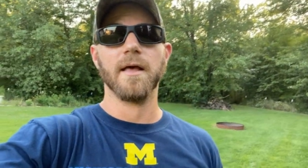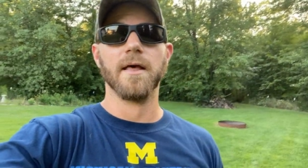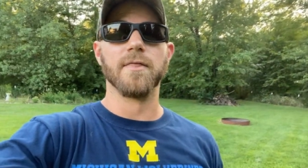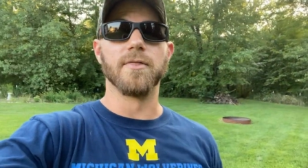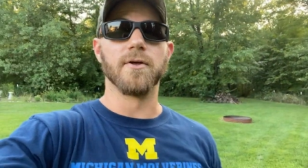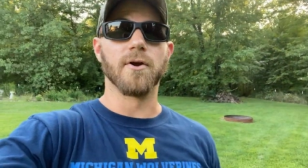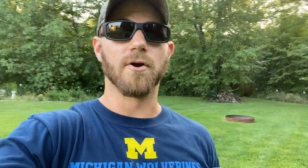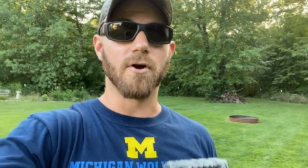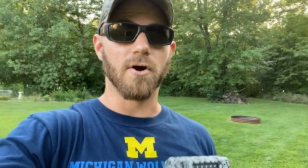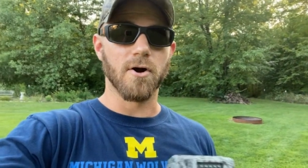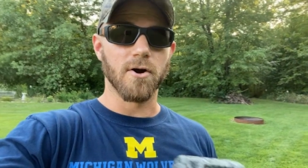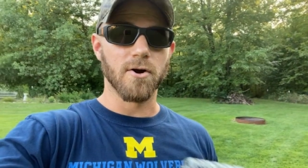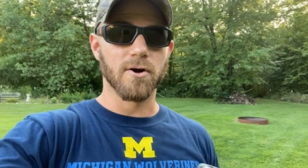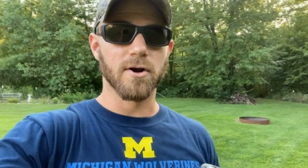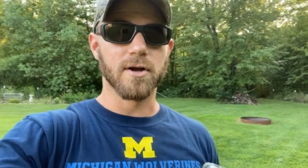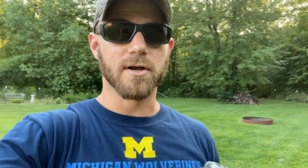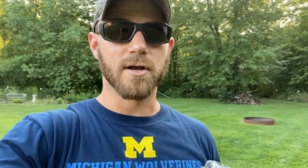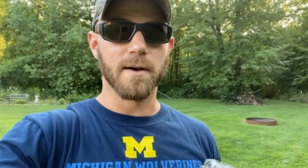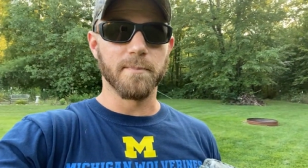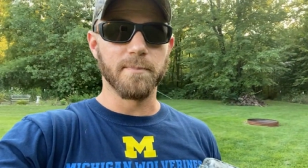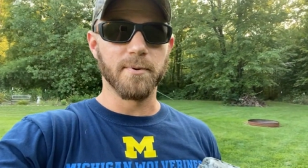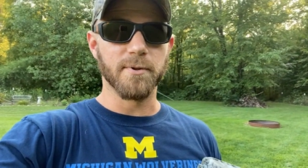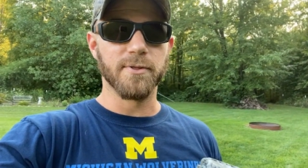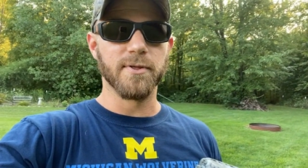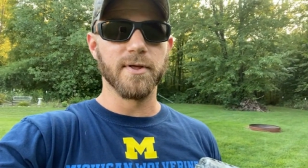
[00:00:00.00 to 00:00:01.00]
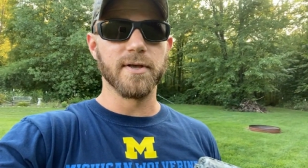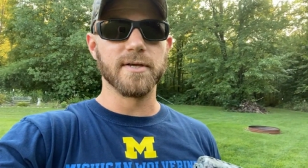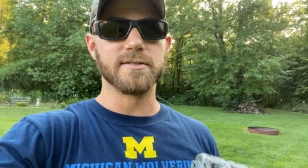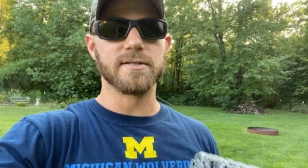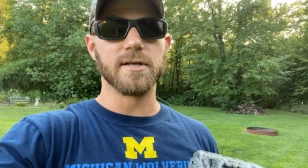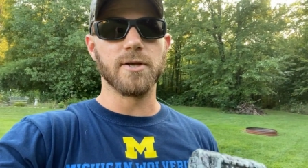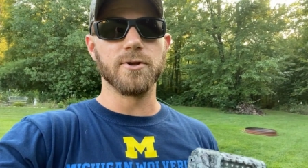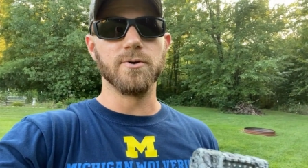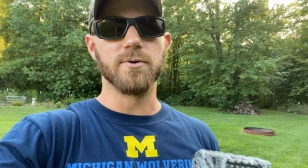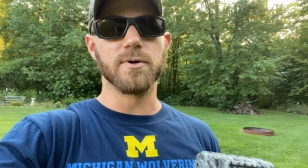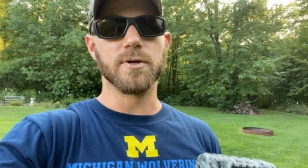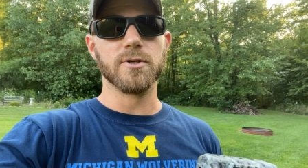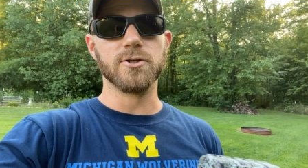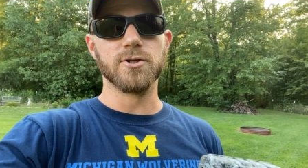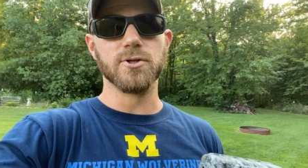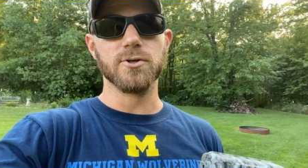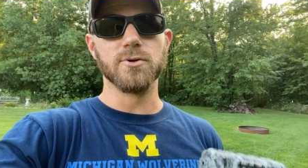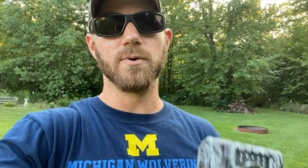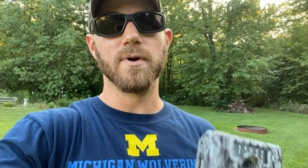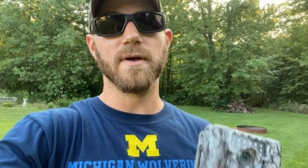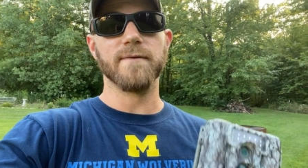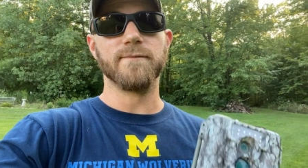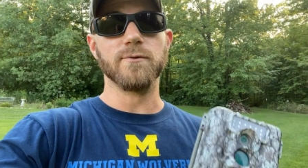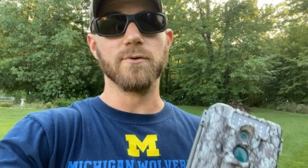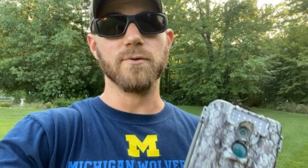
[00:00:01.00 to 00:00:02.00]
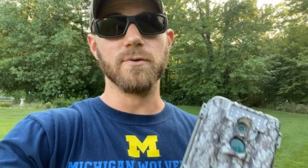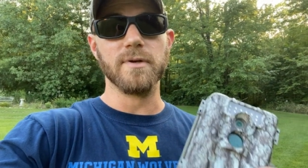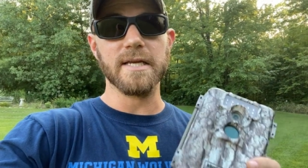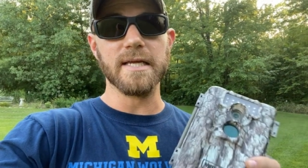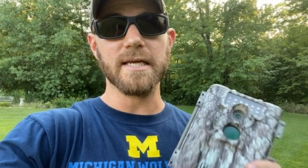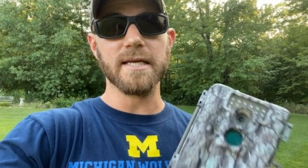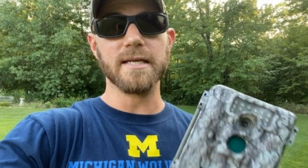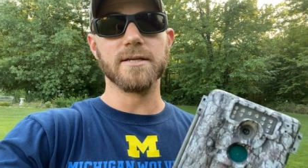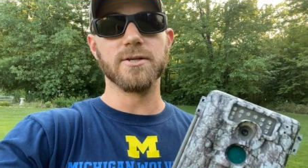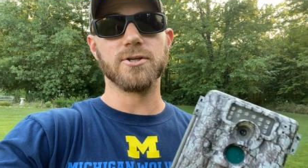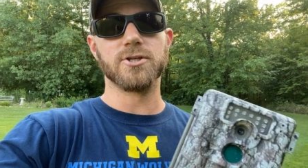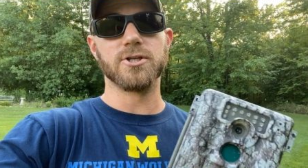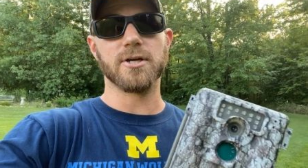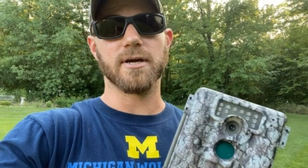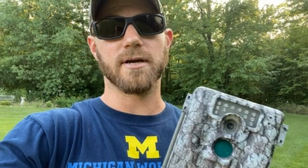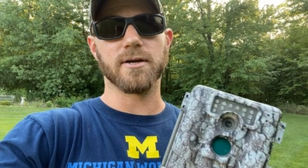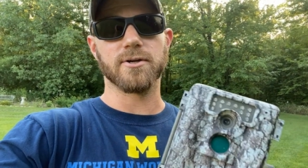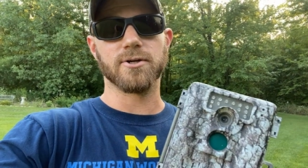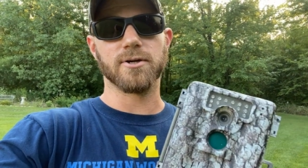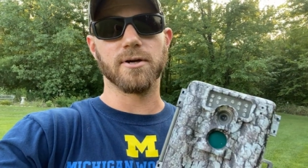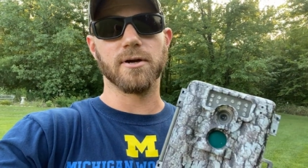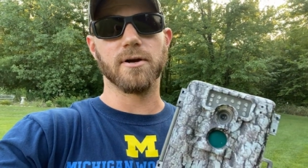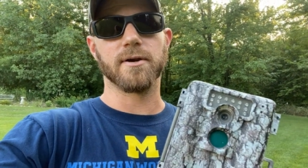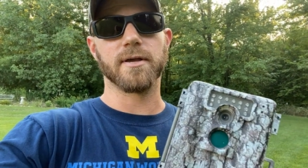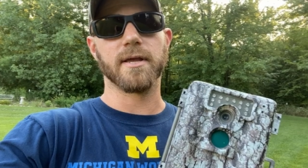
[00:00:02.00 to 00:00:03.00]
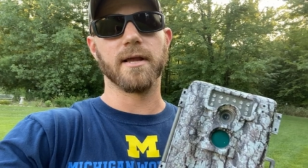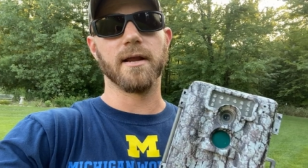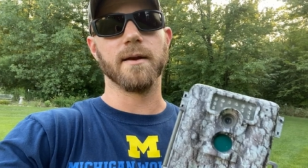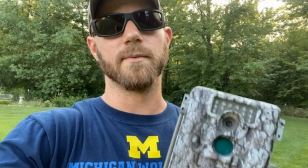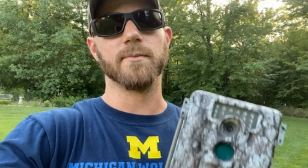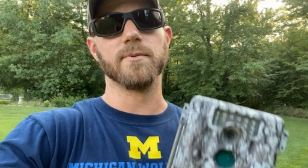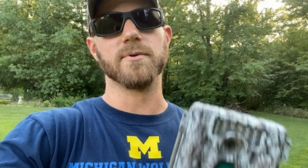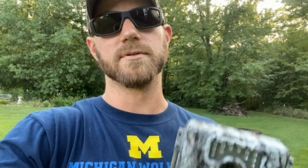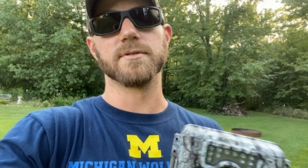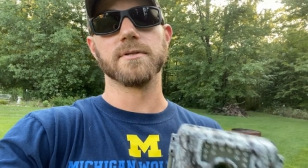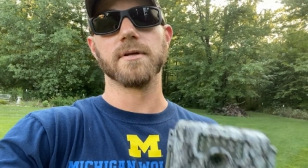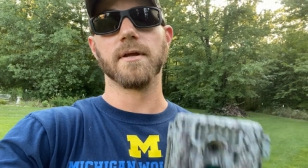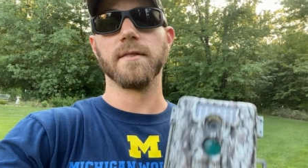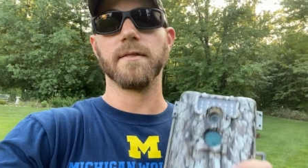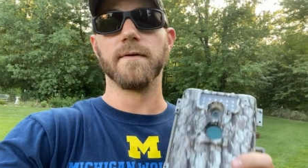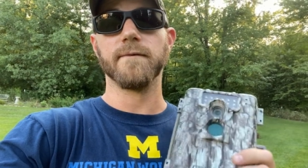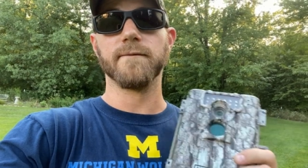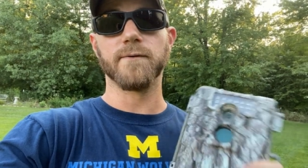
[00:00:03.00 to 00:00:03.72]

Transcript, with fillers: there are a couple things that you can do if you need to check trail cameras.